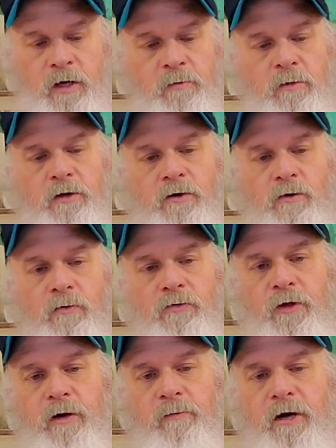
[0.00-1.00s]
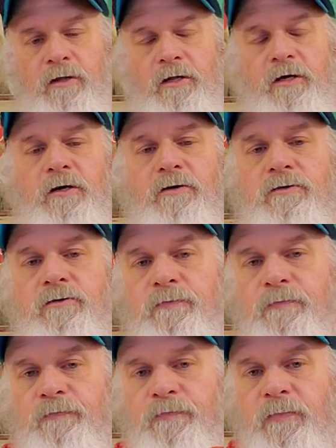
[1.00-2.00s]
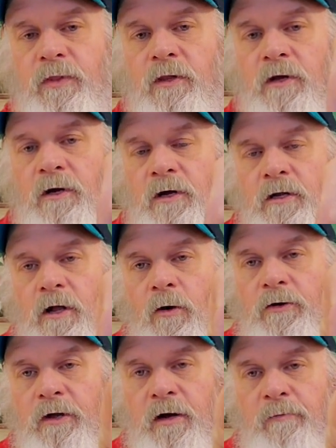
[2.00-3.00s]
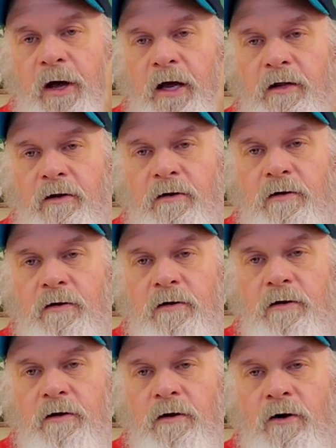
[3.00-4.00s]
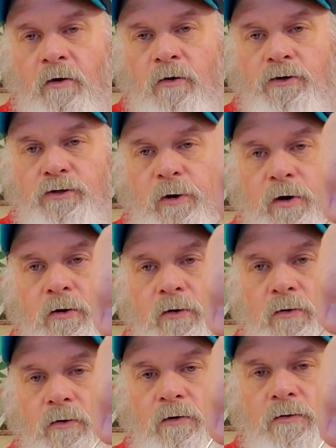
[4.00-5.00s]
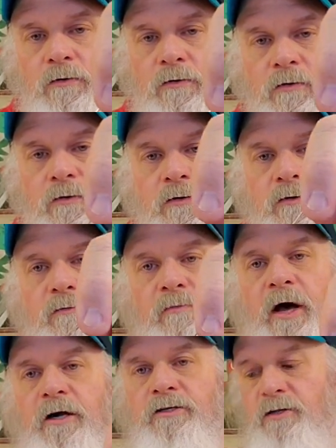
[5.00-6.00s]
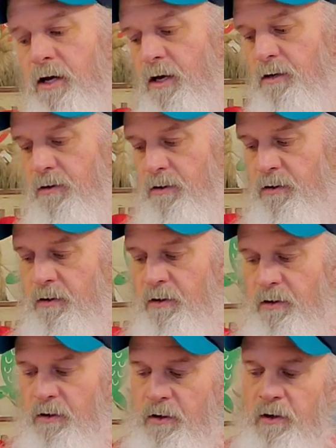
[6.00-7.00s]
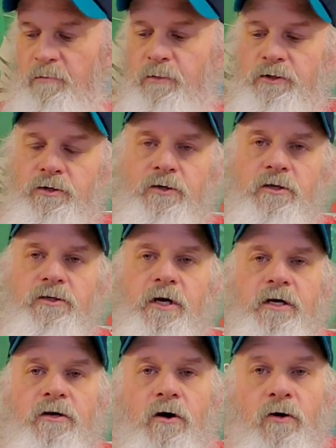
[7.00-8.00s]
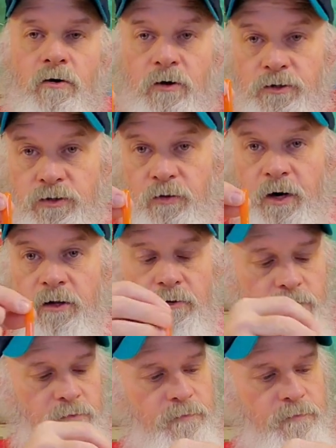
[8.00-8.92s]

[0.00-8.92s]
Now the cool thing about this, not only did I paint an orange pearl to match that, but you could take an orange trailer